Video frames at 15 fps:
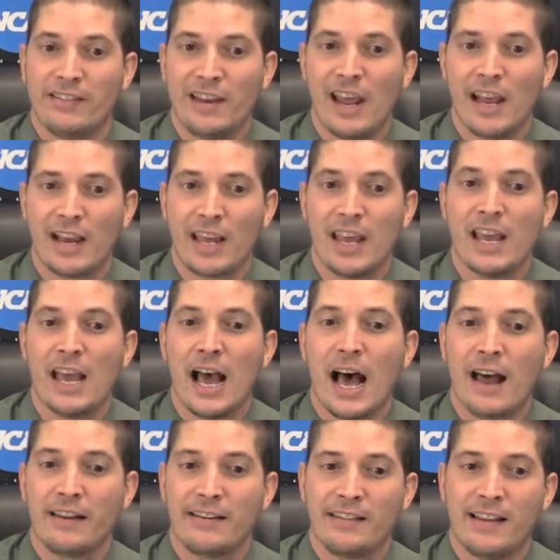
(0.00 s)
Tech
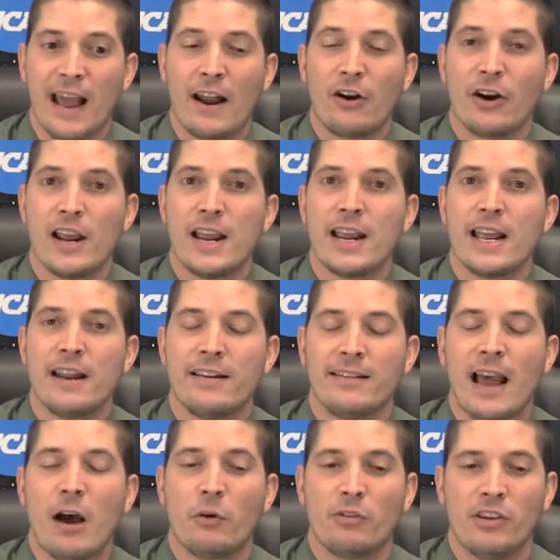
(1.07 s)
on Saturday in
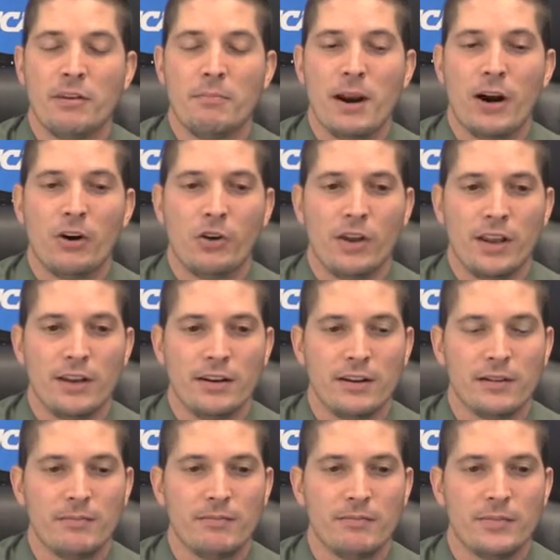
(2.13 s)
Towson, Maryland.
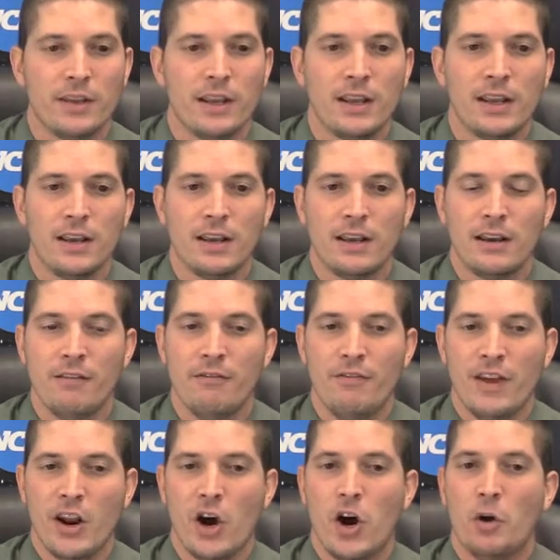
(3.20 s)

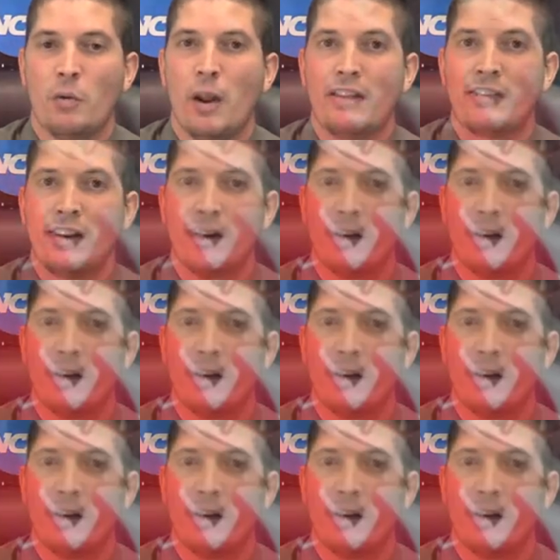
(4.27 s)
Vida, a resident